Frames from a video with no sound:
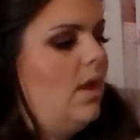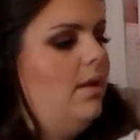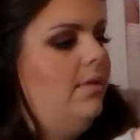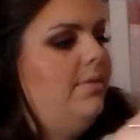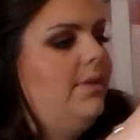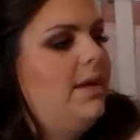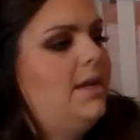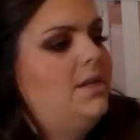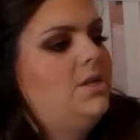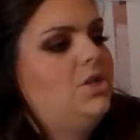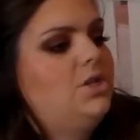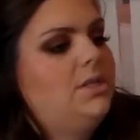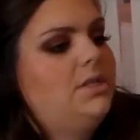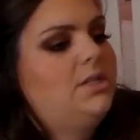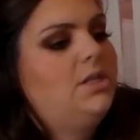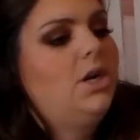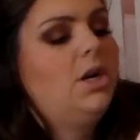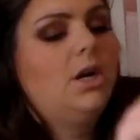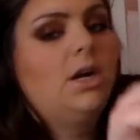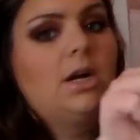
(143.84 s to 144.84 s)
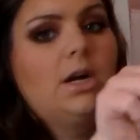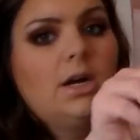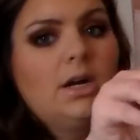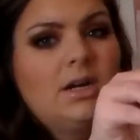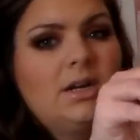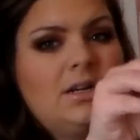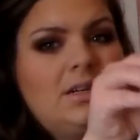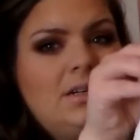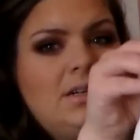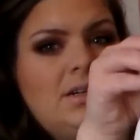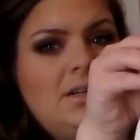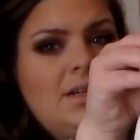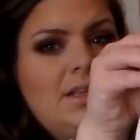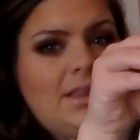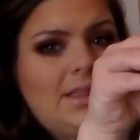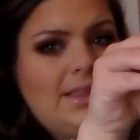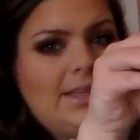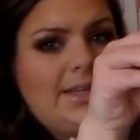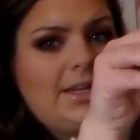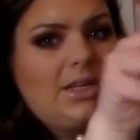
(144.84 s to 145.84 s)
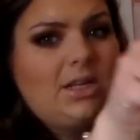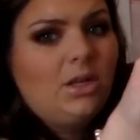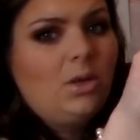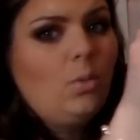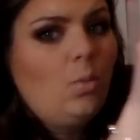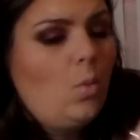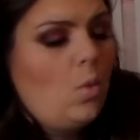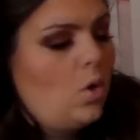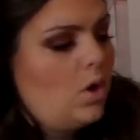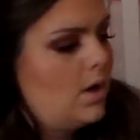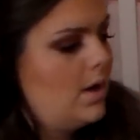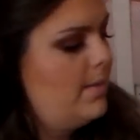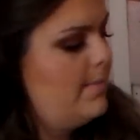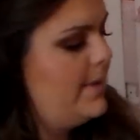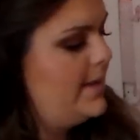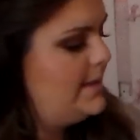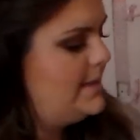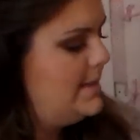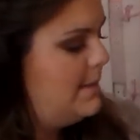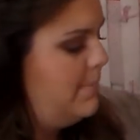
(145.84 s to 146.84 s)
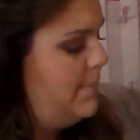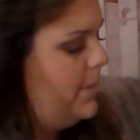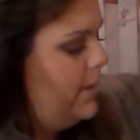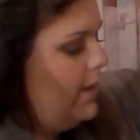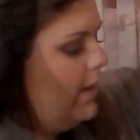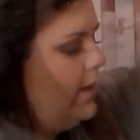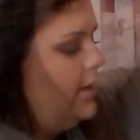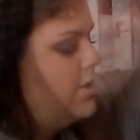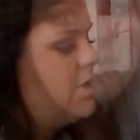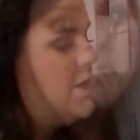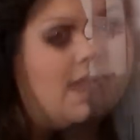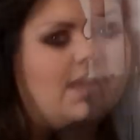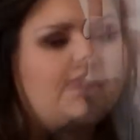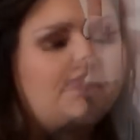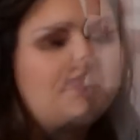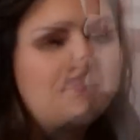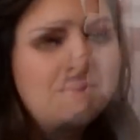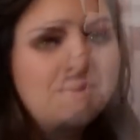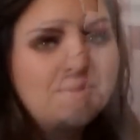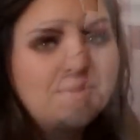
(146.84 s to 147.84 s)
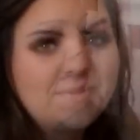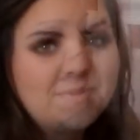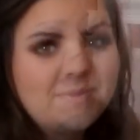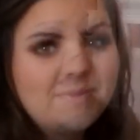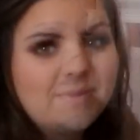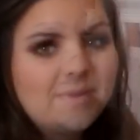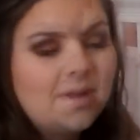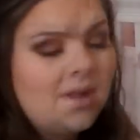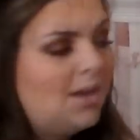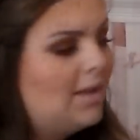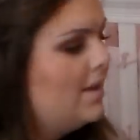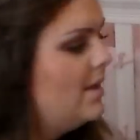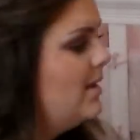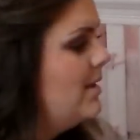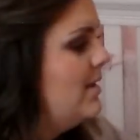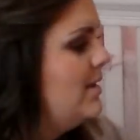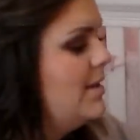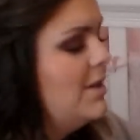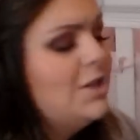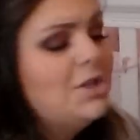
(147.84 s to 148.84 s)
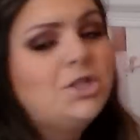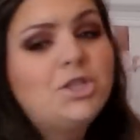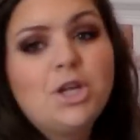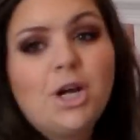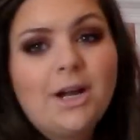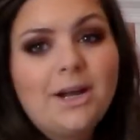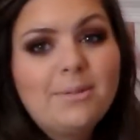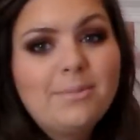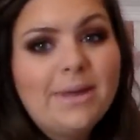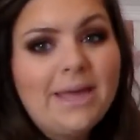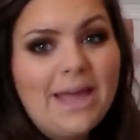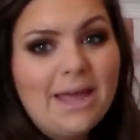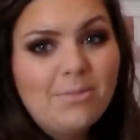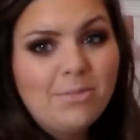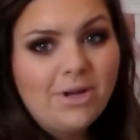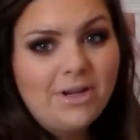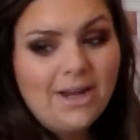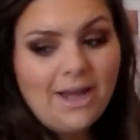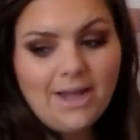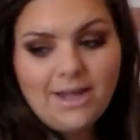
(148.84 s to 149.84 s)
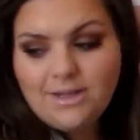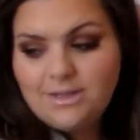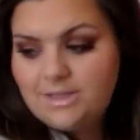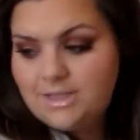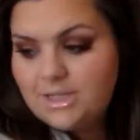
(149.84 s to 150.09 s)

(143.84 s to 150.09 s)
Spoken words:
And then just her little warm zipper jacket that sorry, my camera died.